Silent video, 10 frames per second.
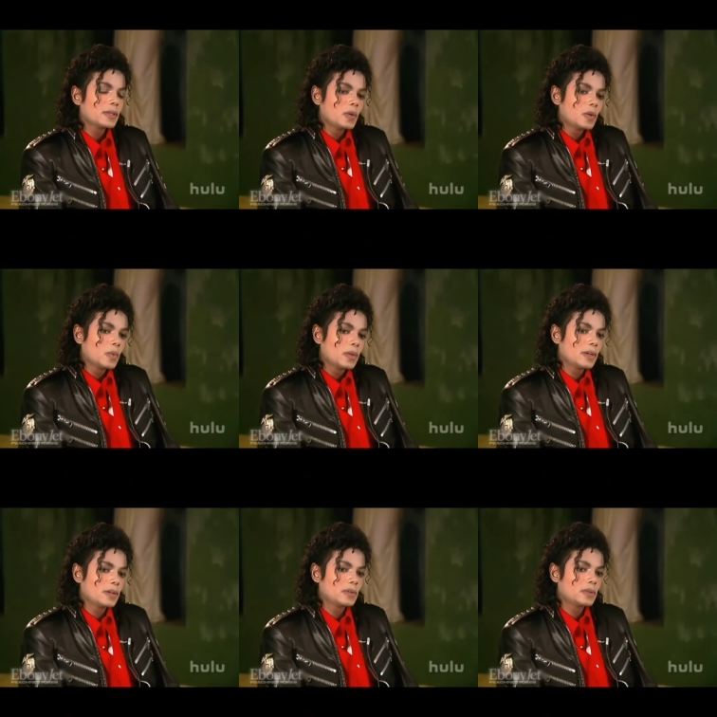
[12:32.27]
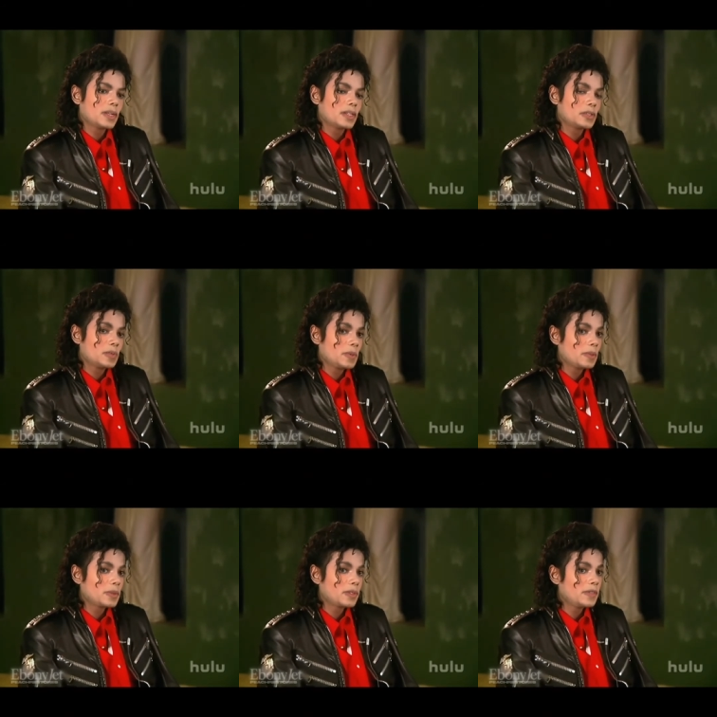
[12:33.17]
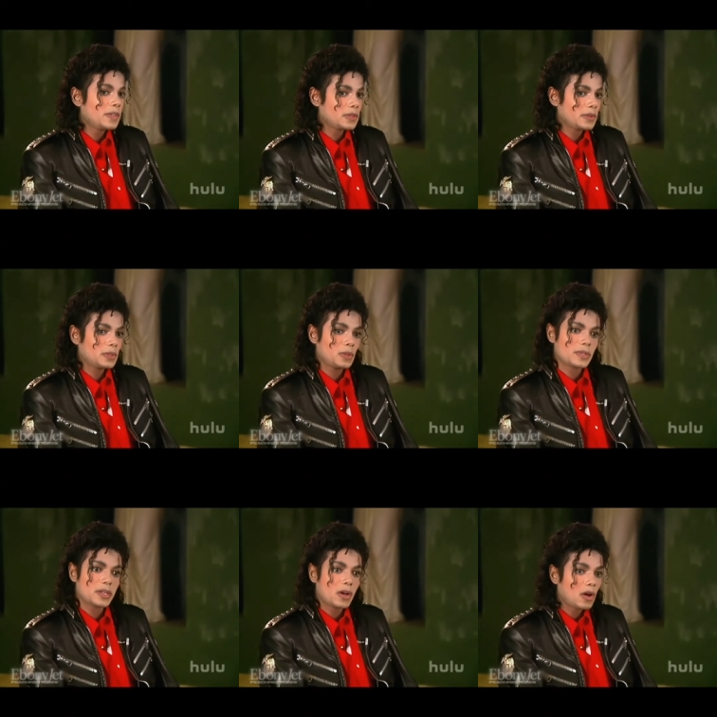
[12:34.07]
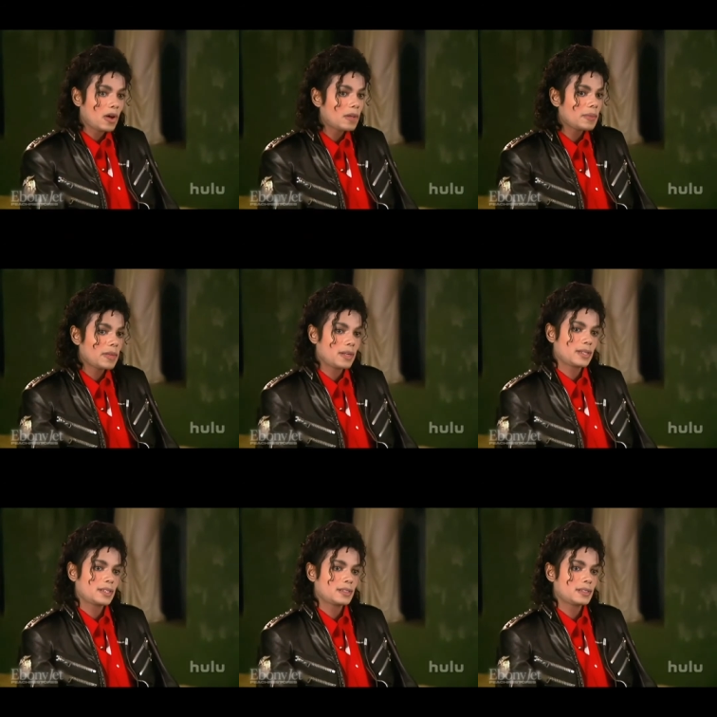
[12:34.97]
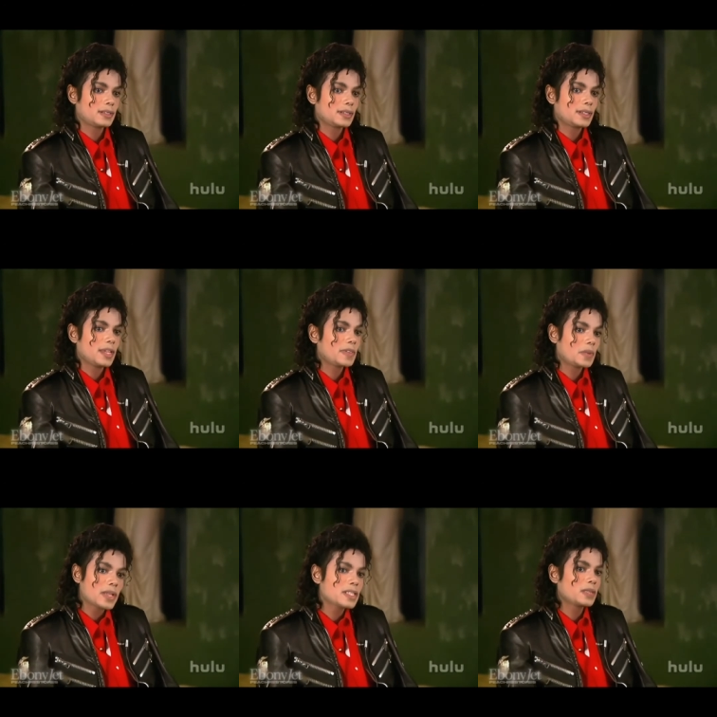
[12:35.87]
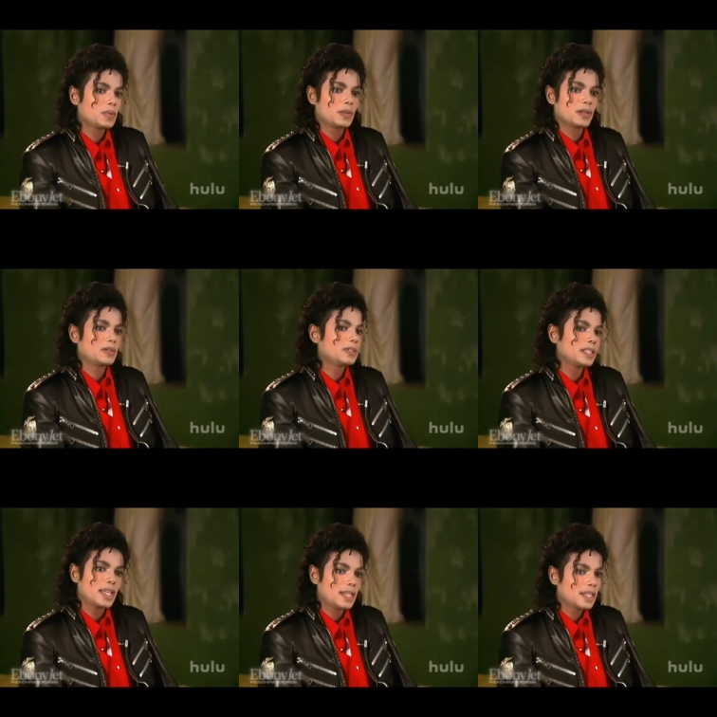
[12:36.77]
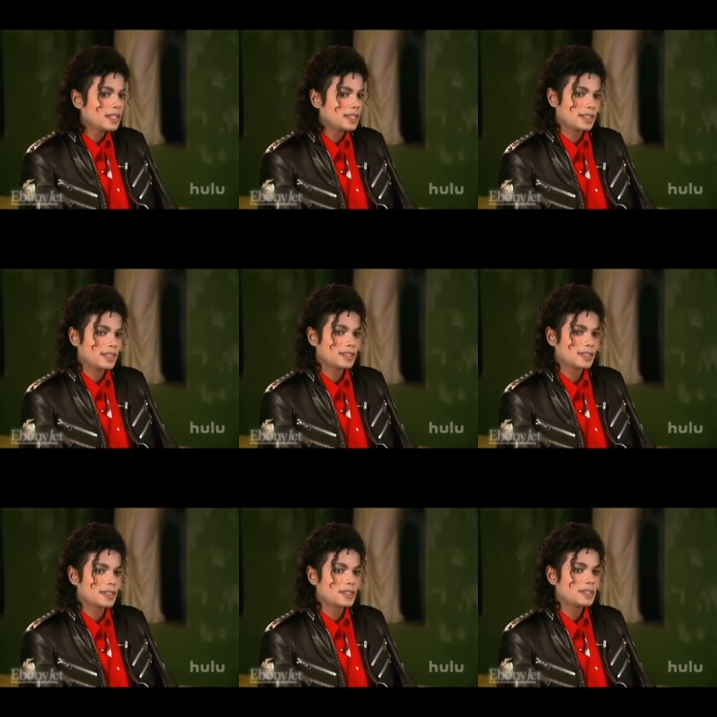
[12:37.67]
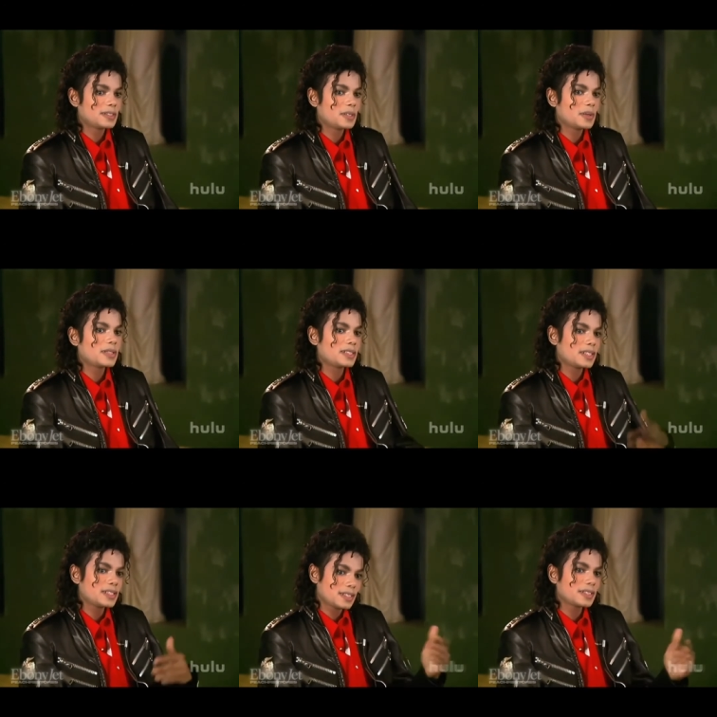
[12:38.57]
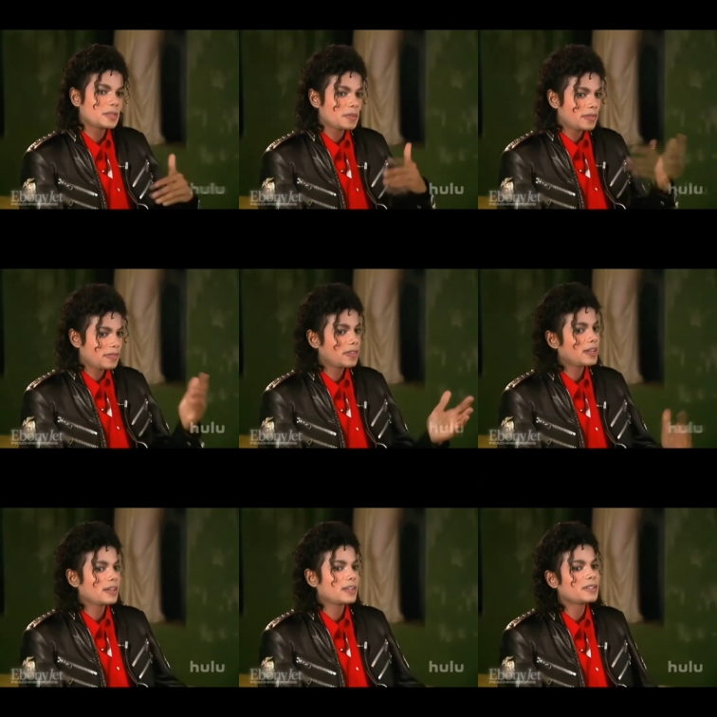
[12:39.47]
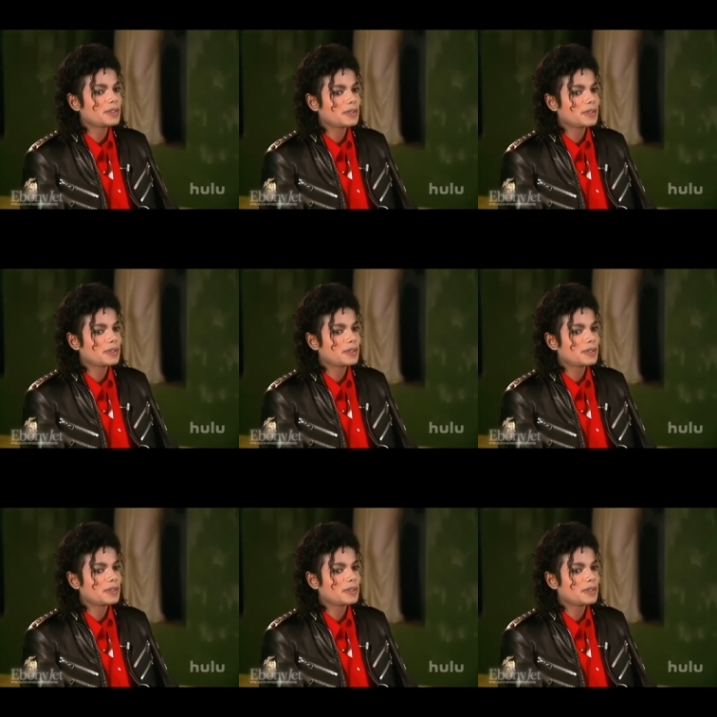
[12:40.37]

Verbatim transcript: Well, as you remember, the Victory Tour was all American, and the rest of the world didn't get anything. So it's, it's good to be fair, you know.